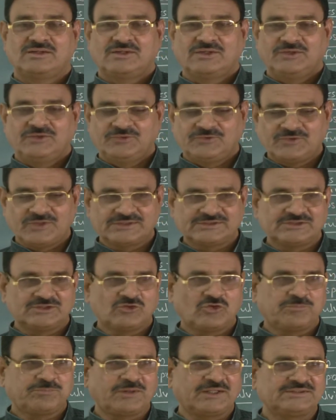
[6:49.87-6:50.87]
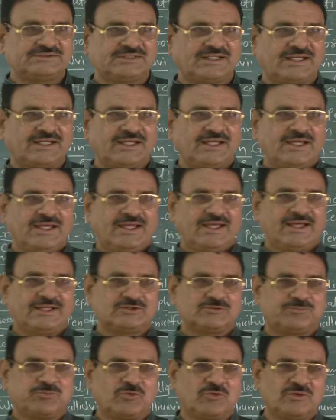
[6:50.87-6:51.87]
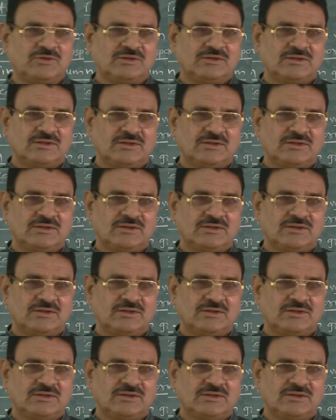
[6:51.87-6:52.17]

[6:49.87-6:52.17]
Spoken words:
Utilization of fungi as a food.